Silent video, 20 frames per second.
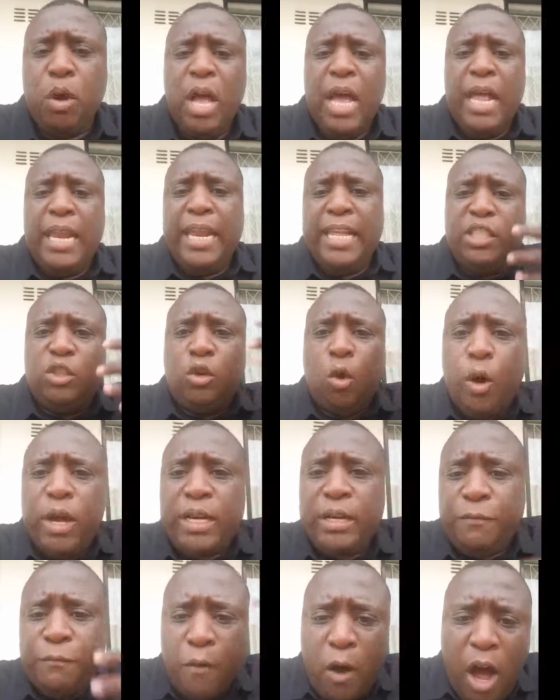let's go and
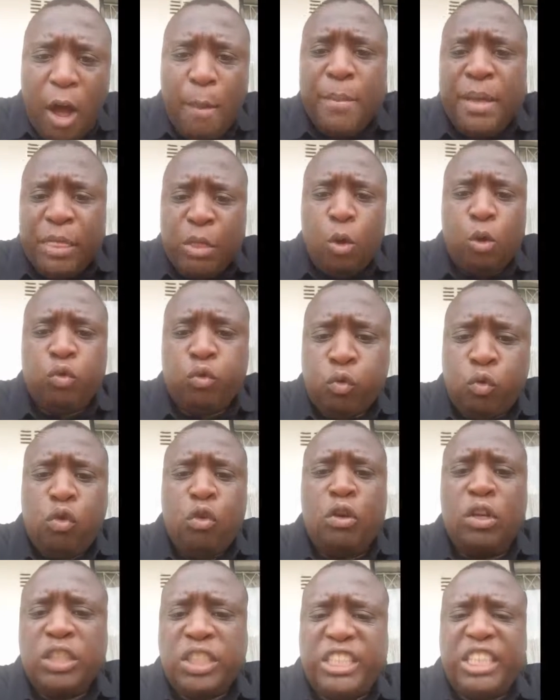farm in those rural
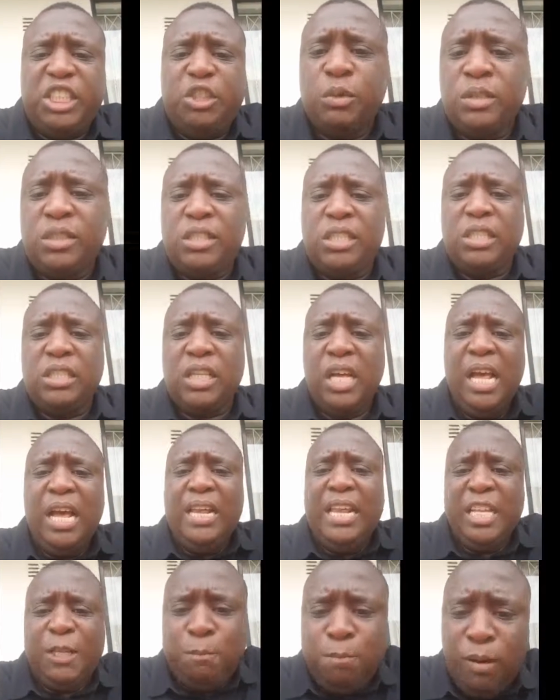constituencies.
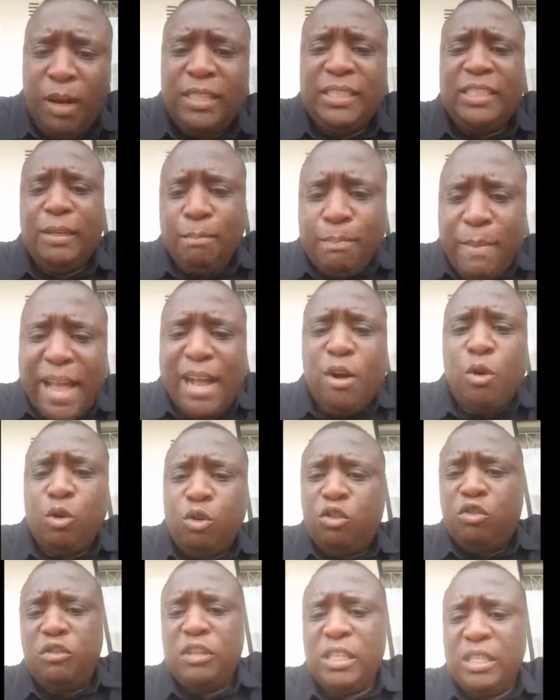Let's plant some mango
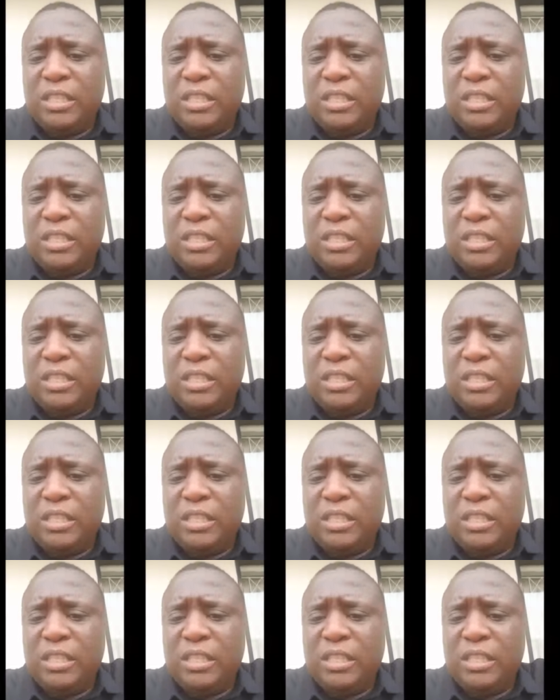trees